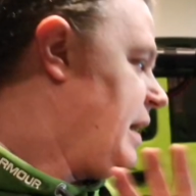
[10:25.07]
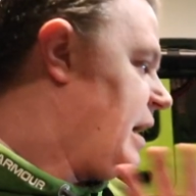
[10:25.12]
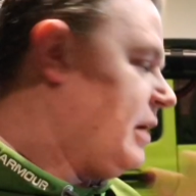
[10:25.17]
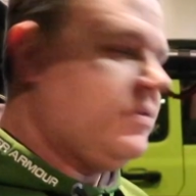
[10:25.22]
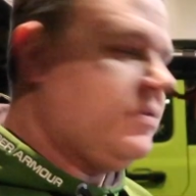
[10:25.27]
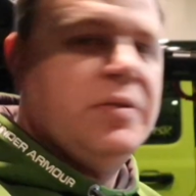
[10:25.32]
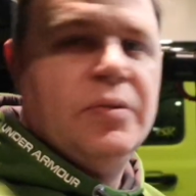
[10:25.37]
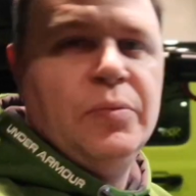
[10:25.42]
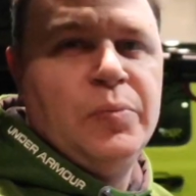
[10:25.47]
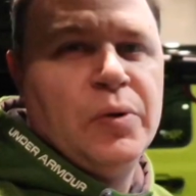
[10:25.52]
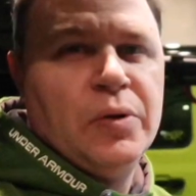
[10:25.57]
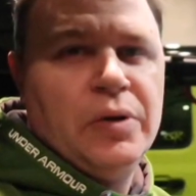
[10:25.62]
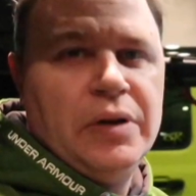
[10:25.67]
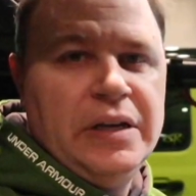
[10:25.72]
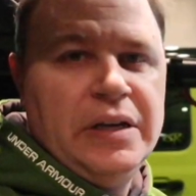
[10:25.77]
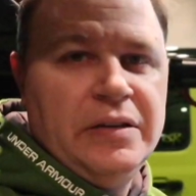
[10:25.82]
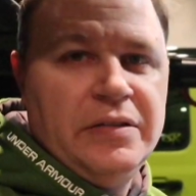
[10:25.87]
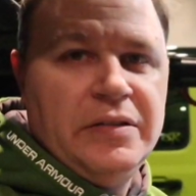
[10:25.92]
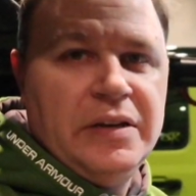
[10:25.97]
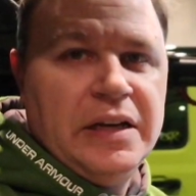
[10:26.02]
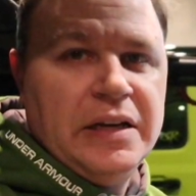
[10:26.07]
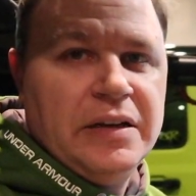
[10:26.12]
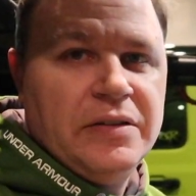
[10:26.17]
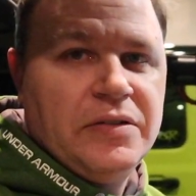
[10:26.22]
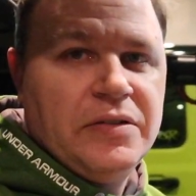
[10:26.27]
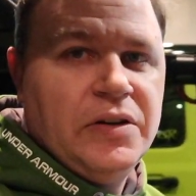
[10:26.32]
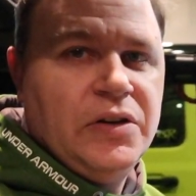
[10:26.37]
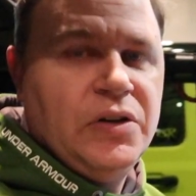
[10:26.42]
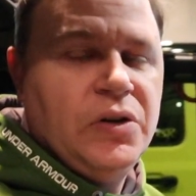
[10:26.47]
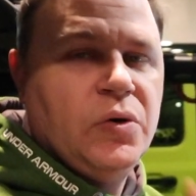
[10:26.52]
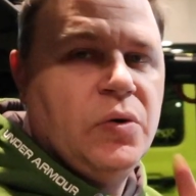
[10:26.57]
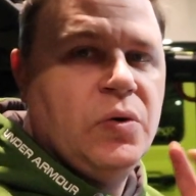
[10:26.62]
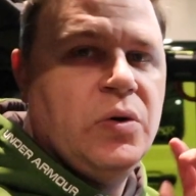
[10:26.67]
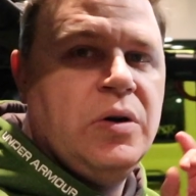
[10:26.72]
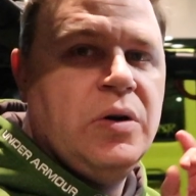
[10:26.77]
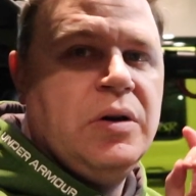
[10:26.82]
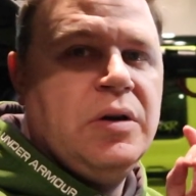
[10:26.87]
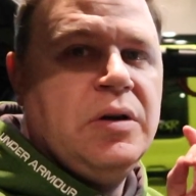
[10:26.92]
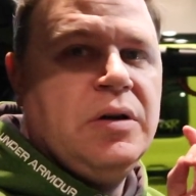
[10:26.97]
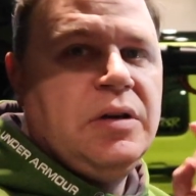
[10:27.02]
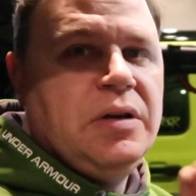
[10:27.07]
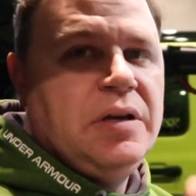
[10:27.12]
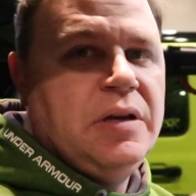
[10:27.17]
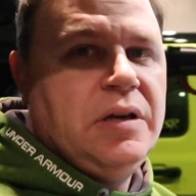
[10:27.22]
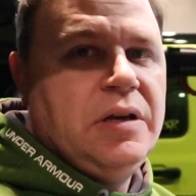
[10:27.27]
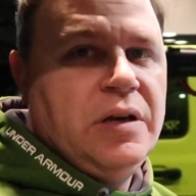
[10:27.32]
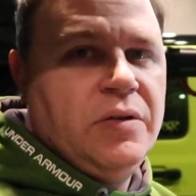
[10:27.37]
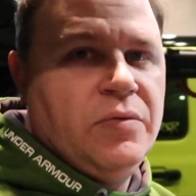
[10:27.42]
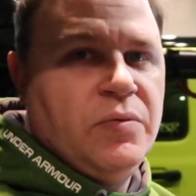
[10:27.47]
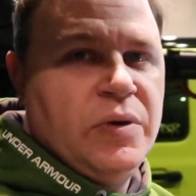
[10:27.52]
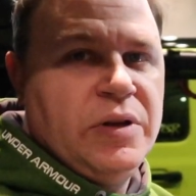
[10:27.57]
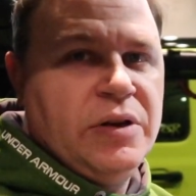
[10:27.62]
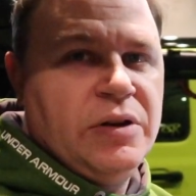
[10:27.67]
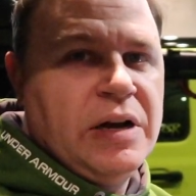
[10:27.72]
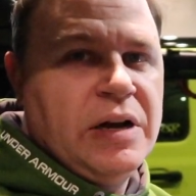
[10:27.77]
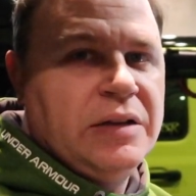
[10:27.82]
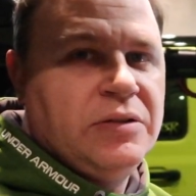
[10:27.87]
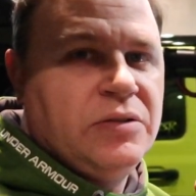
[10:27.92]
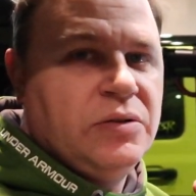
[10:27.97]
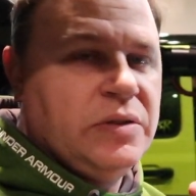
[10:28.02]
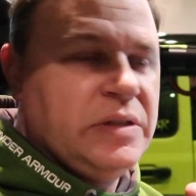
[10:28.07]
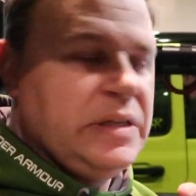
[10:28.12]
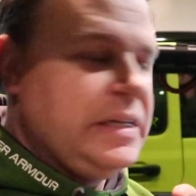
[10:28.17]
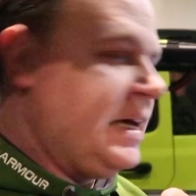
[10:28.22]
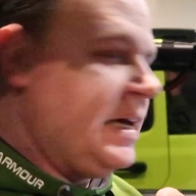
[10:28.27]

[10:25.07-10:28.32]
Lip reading: how super easy it is to do even when you're not doing the